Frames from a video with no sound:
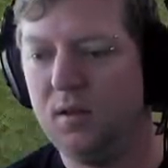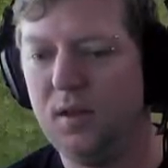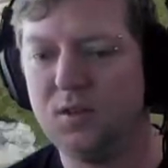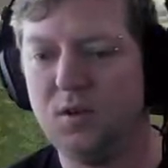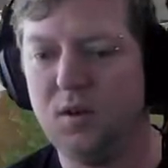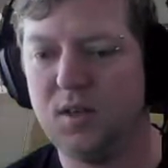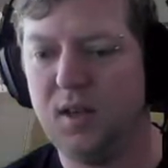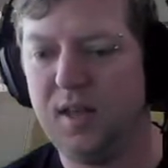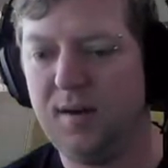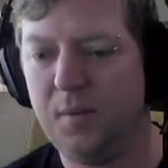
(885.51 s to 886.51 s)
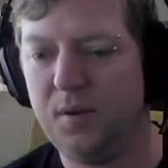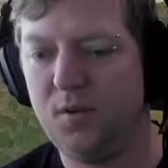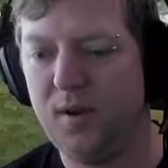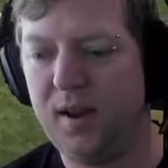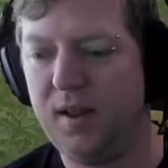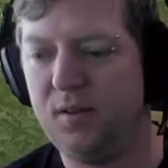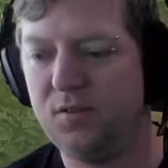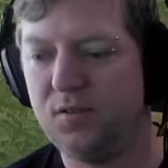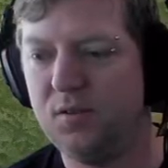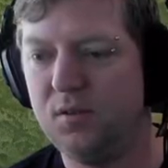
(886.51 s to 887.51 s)
These guys are going to go up and
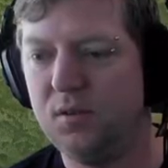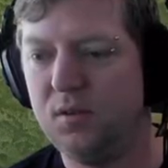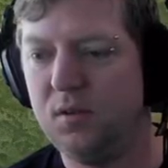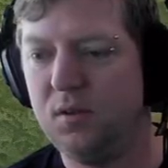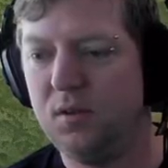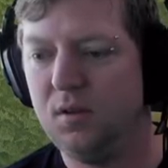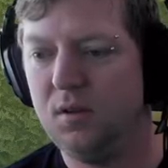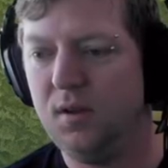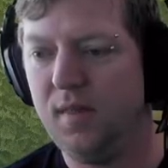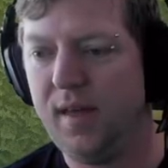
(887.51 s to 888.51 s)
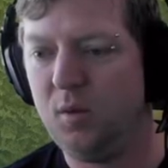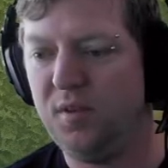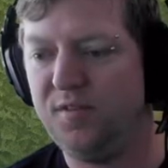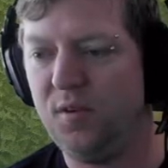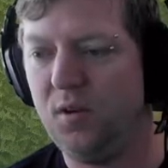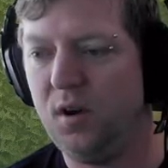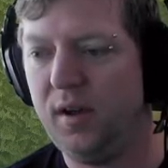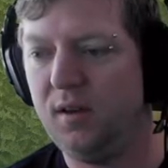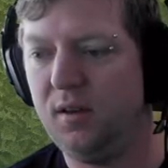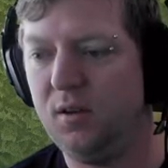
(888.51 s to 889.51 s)
around, and that'll be
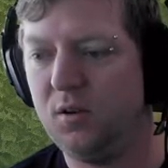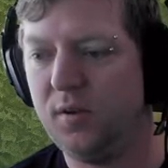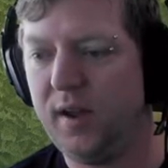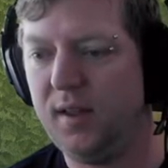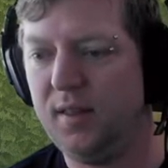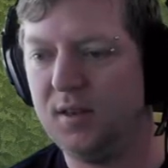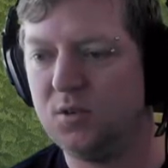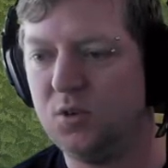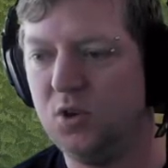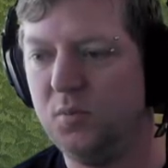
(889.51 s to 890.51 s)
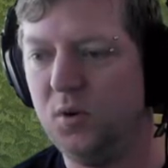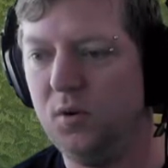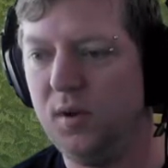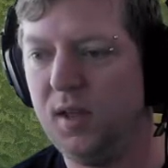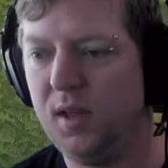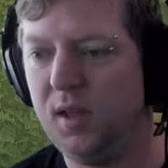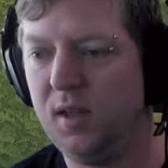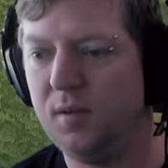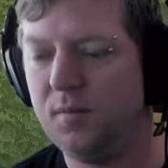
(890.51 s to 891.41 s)
fine. It'll create less turmoil here.